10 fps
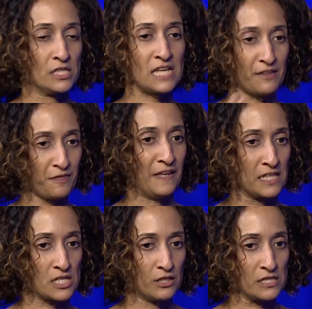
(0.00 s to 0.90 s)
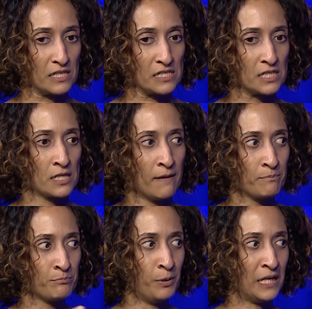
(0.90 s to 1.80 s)
The other thing that's a nonsense is
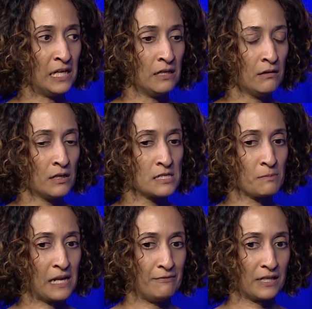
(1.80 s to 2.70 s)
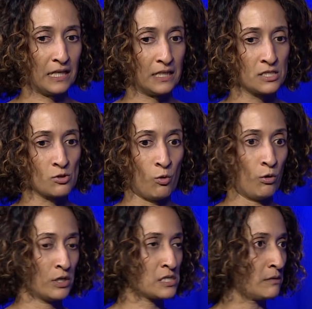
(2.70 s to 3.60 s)
putting some clever kids
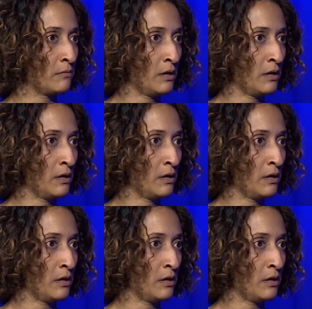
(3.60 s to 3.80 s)
or some